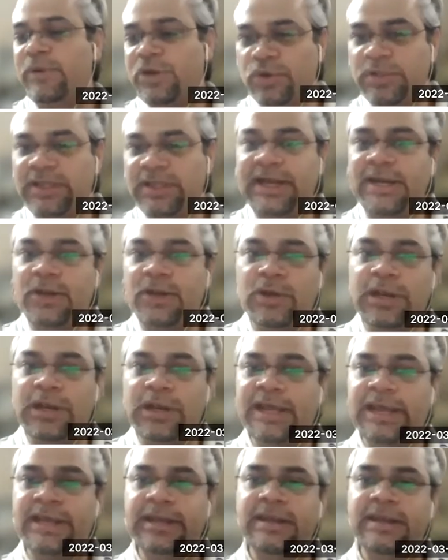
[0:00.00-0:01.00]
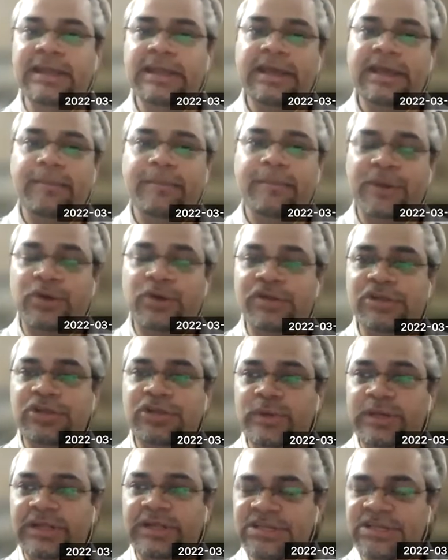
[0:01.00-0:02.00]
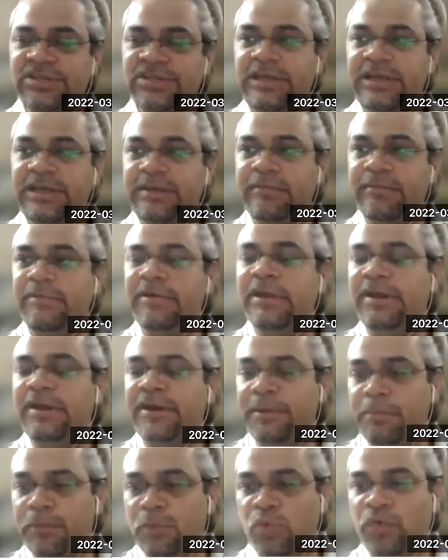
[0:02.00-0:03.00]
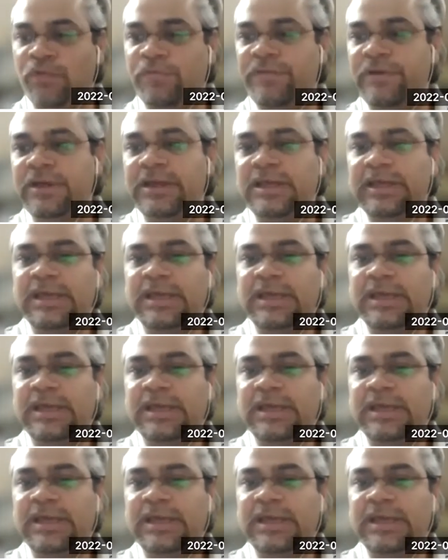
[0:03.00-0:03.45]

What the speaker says: took that online because you essentially removed